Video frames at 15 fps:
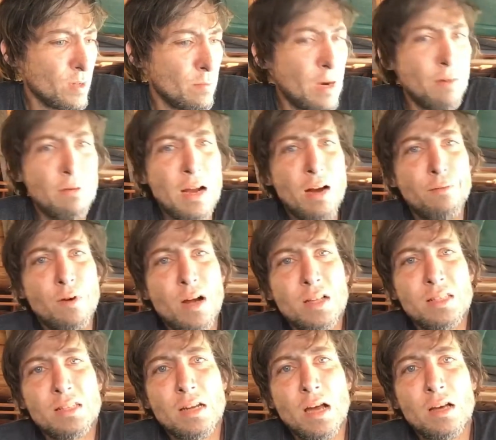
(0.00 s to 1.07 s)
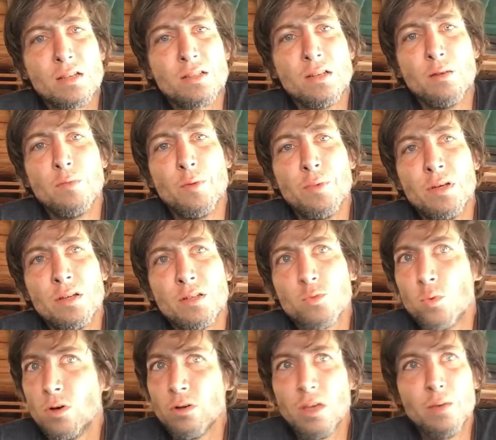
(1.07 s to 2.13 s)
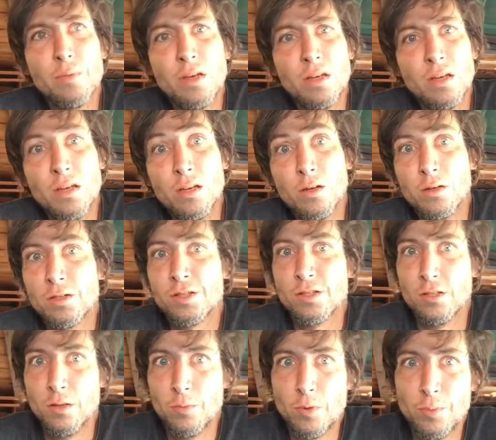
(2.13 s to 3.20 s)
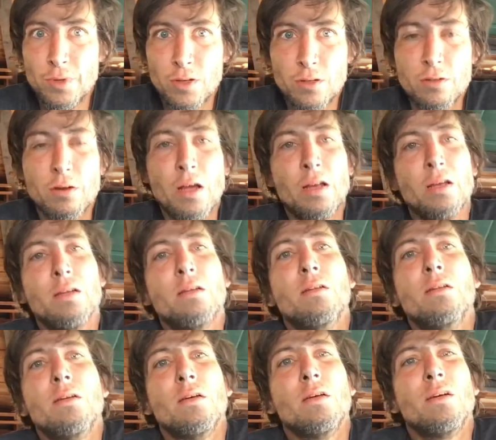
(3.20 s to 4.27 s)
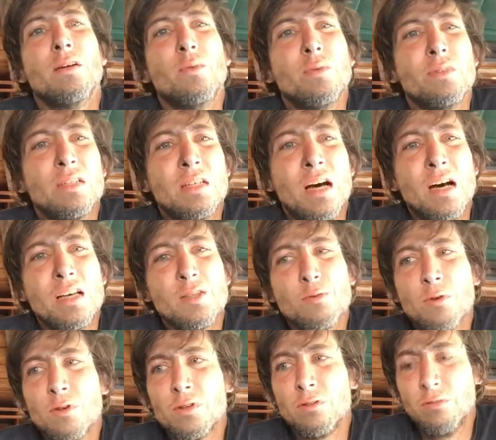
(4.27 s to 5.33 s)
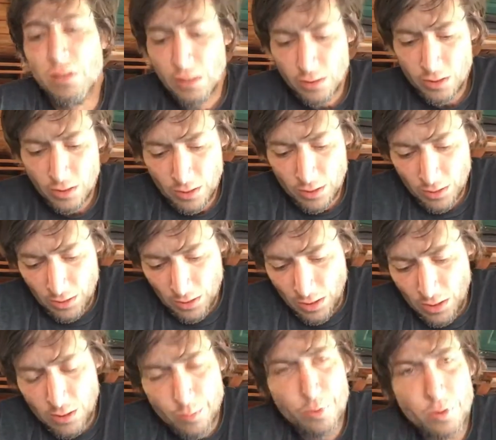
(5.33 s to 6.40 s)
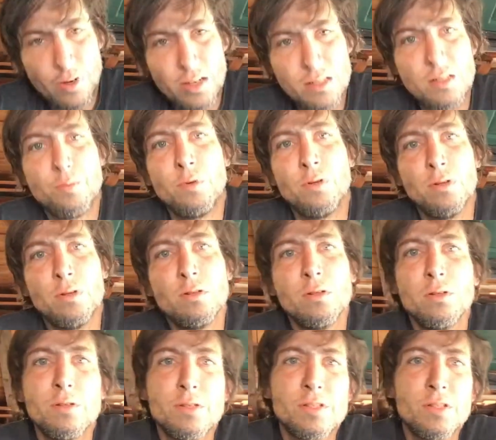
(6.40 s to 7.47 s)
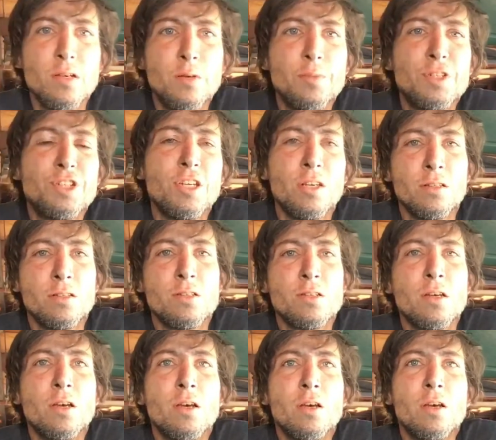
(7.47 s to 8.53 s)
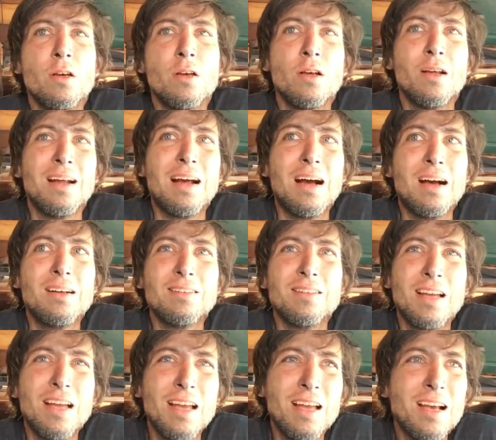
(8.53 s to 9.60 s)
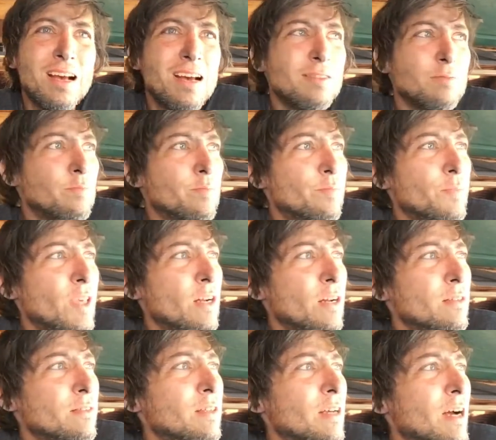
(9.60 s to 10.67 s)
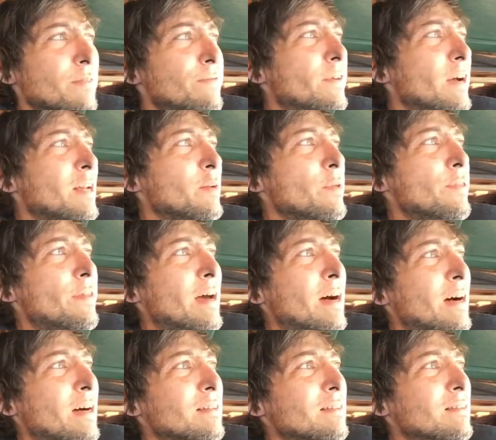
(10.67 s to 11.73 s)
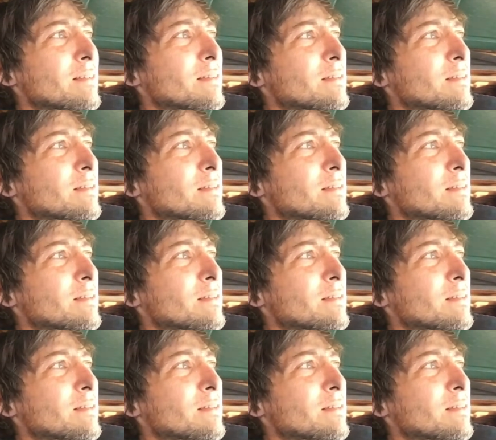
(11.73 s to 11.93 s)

My rat rod style snowmobiles won't get me any snowmobile credit with the guys rolling around in unpriceable snow machines. And, you know, I'm fine with that.